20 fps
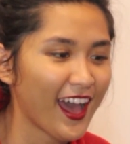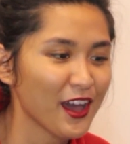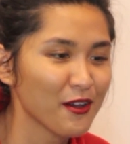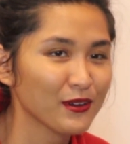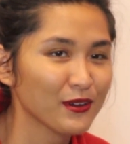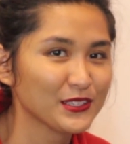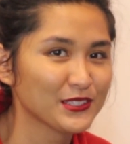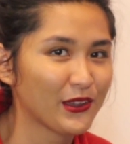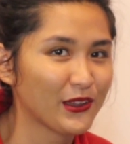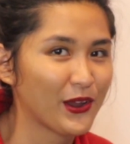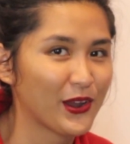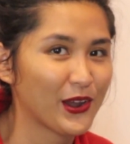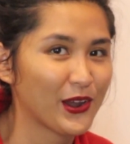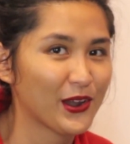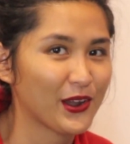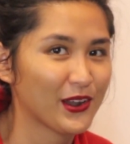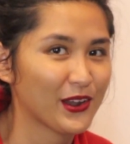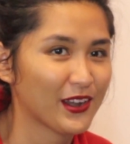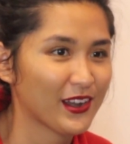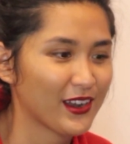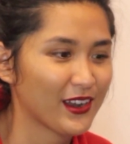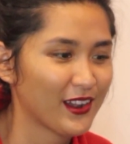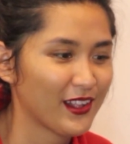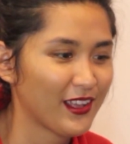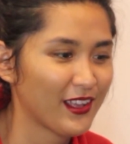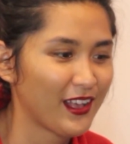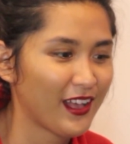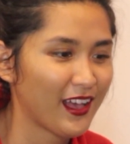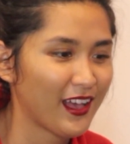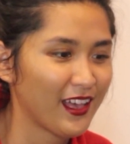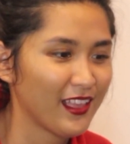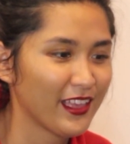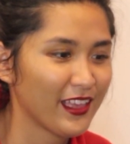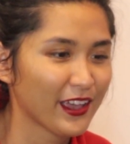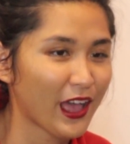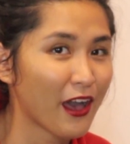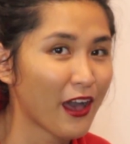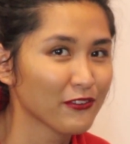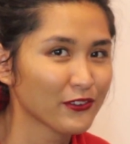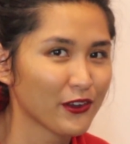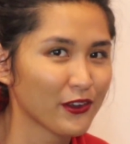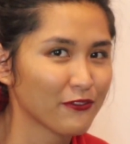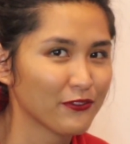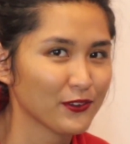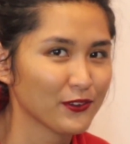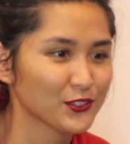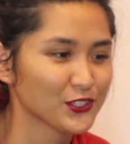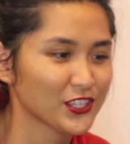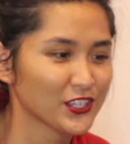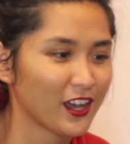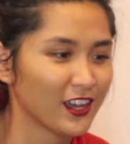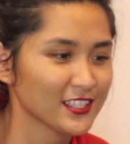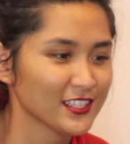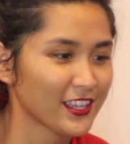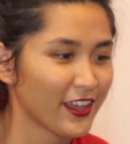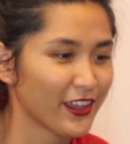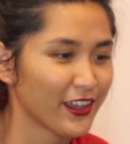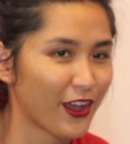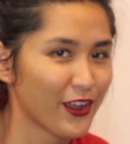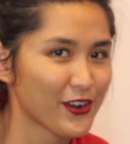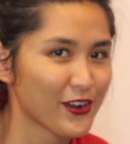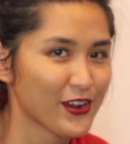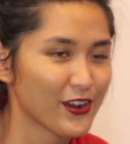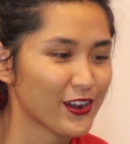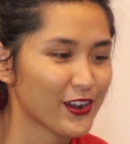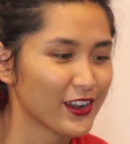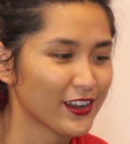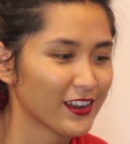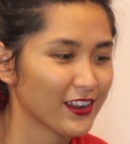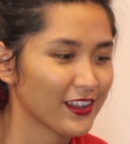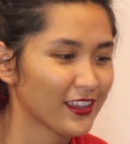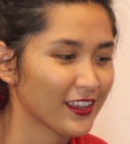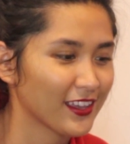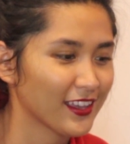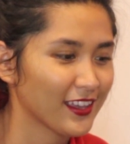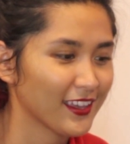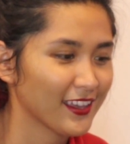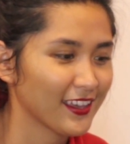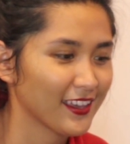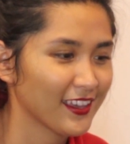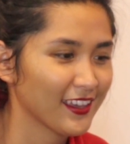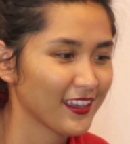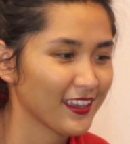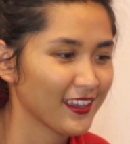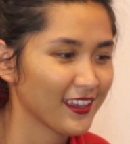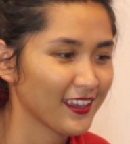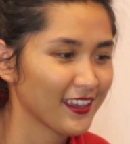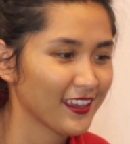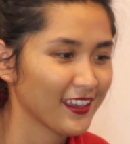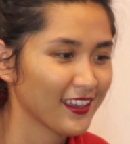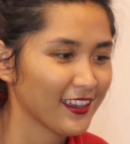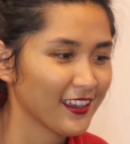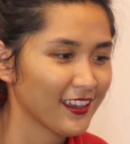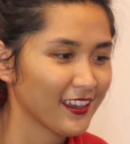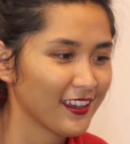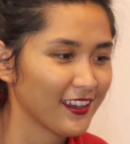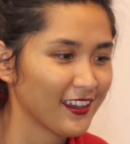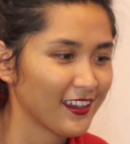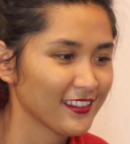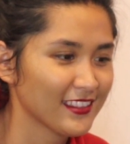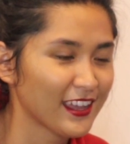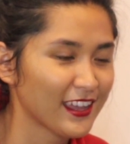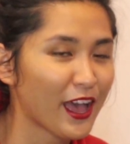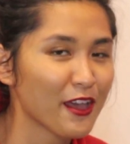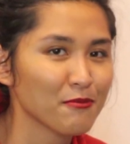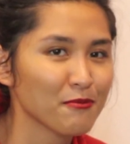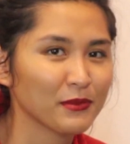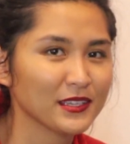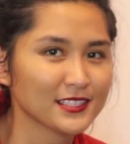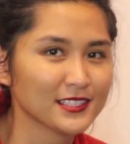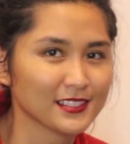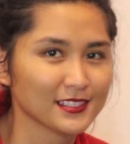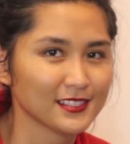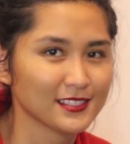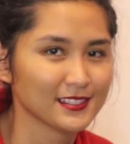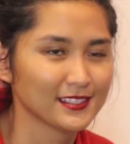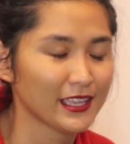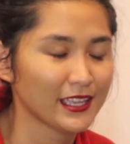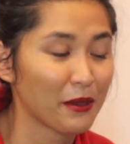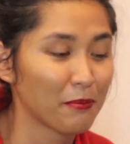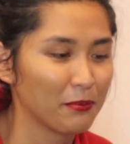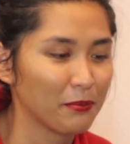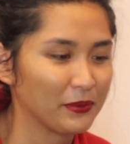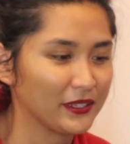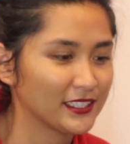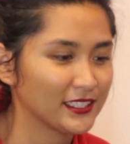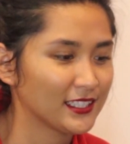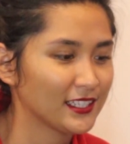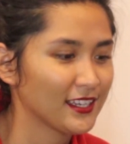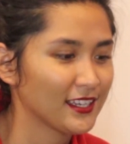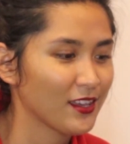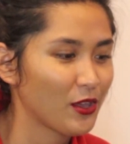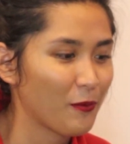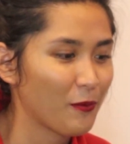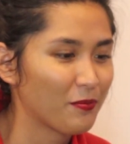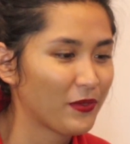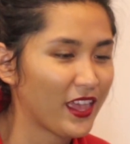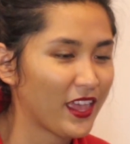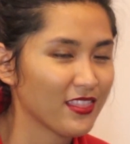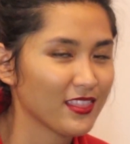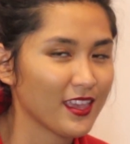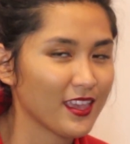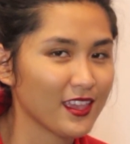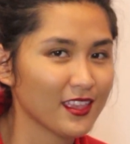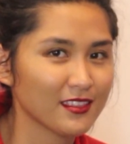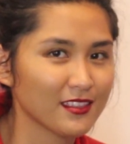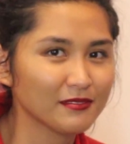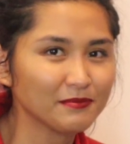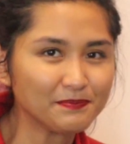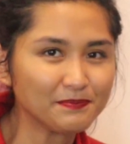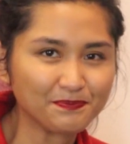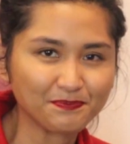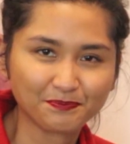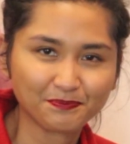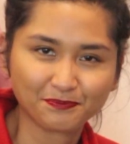I was hurt. Like, after a few shots, I got hurt. I think I missed a step. And then,